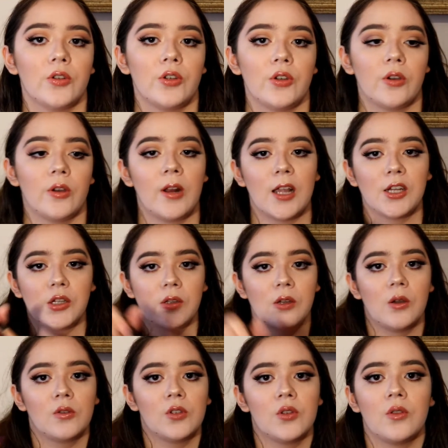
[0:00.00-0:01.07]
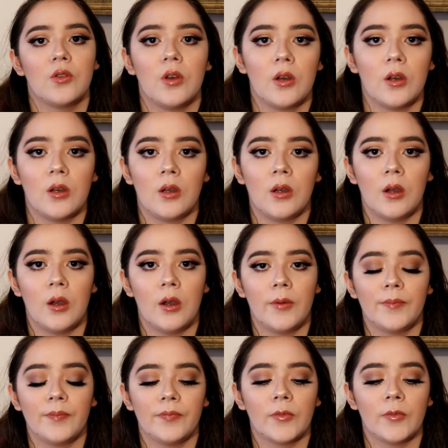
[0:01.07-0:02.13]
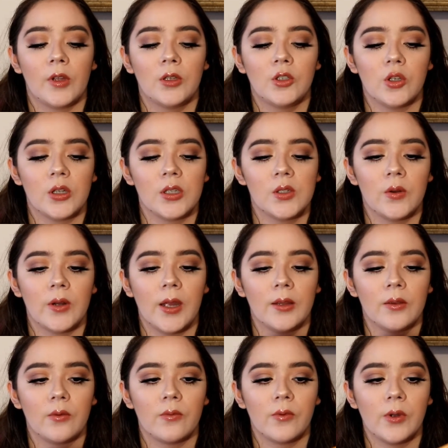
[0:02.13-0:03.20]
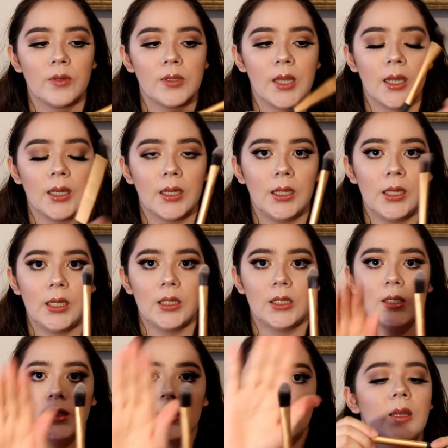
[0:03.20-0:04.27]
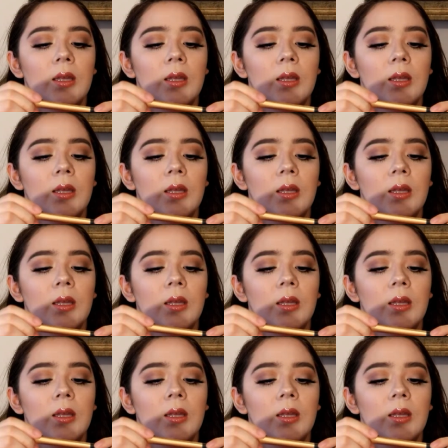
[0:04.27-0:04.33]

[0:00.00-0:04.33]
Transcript: you could actually go to the drugstore and get the Real Techniques.